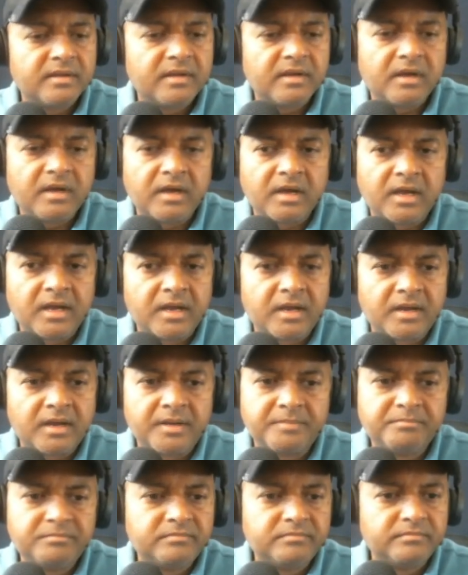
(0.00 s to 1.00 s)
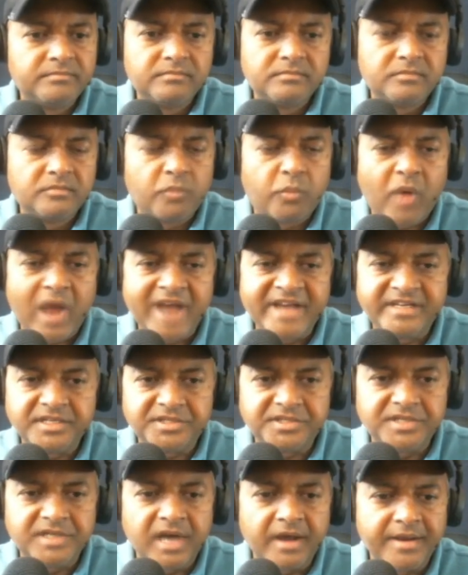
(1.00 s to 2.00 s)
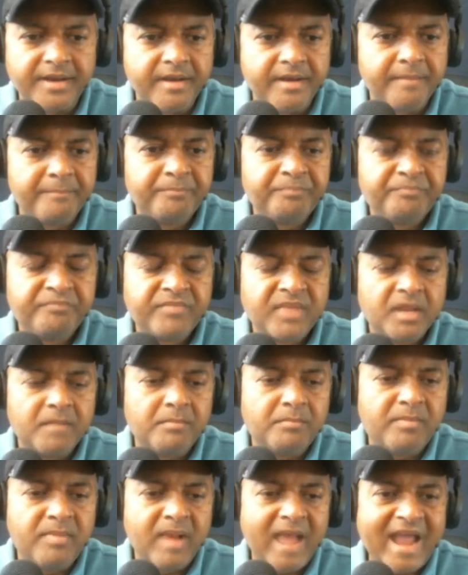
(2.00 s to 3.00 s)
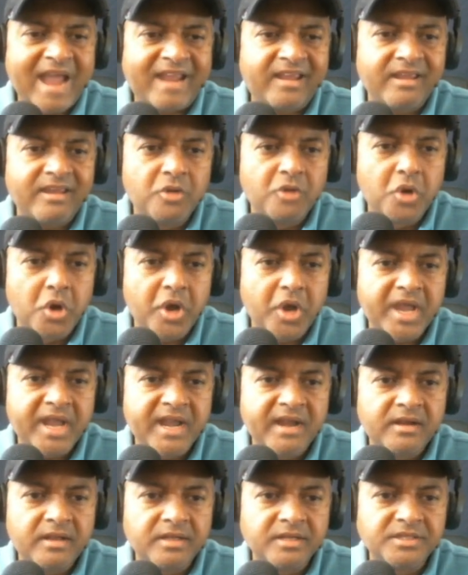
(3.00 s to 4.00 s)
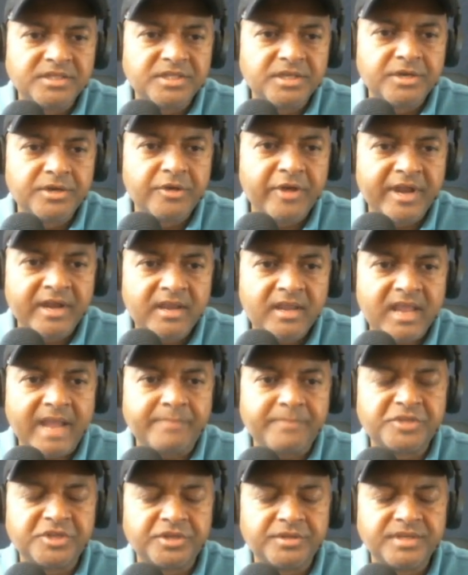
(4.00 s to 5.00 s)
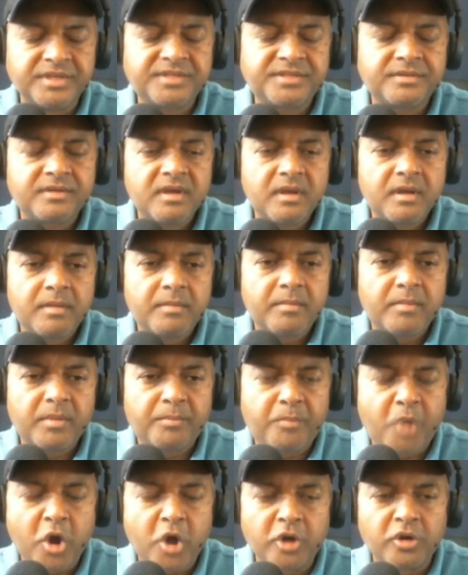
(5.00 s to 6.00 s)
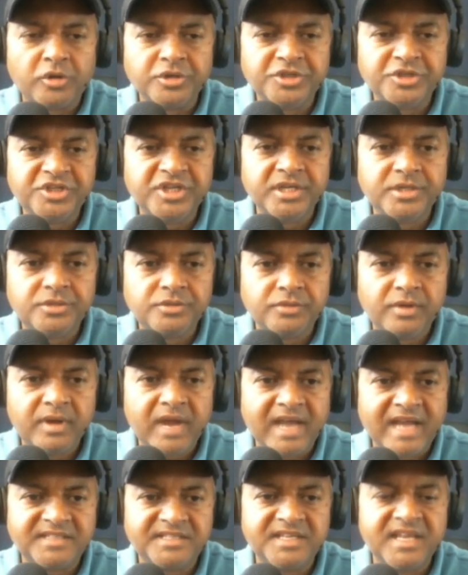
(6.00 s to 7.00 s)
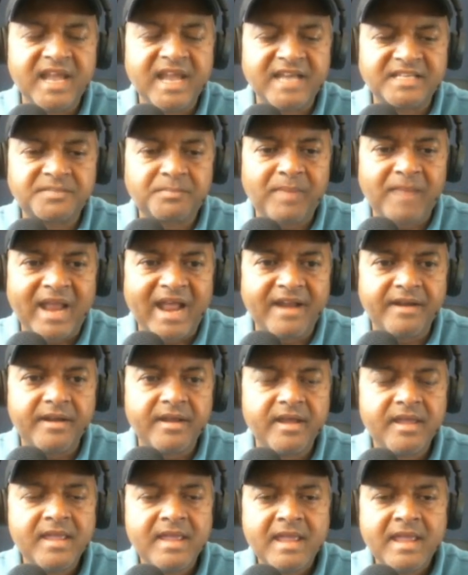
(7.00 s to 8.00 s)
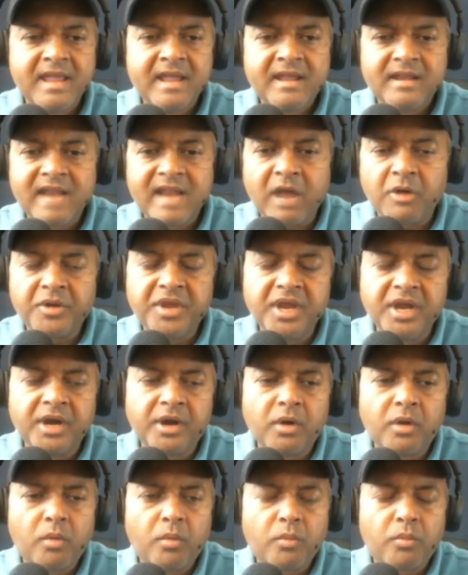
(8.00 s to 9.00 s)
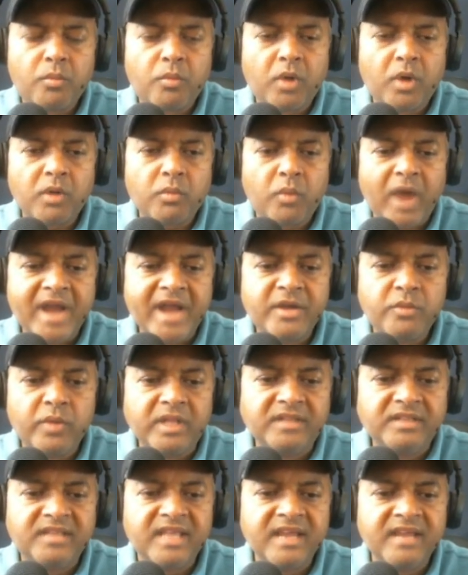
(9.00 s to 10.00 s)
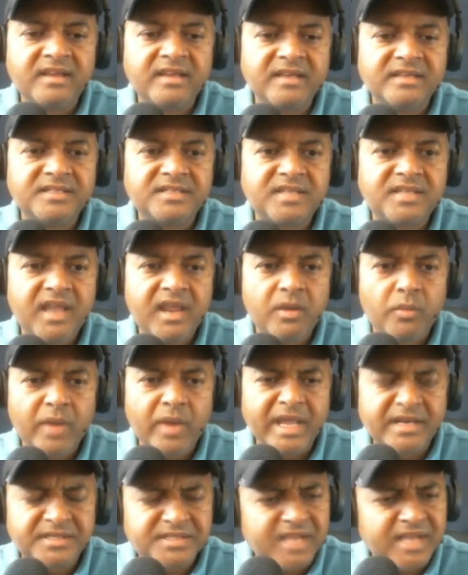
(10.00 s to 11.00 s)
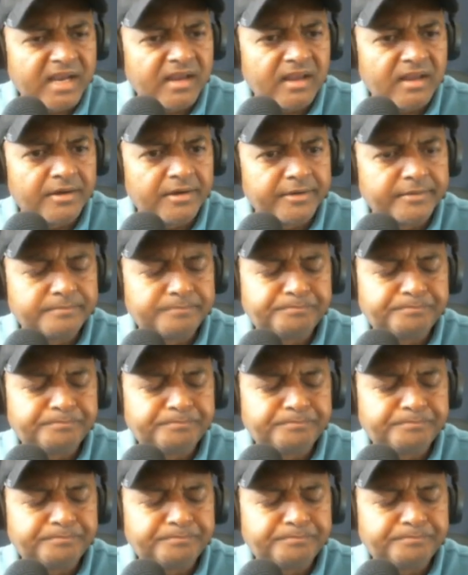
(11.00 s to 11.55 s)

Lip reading: white is done. Black can go ahead and continue and capture this pawn on g2 as he has planned. Now here what white will think is, hey, wait a second,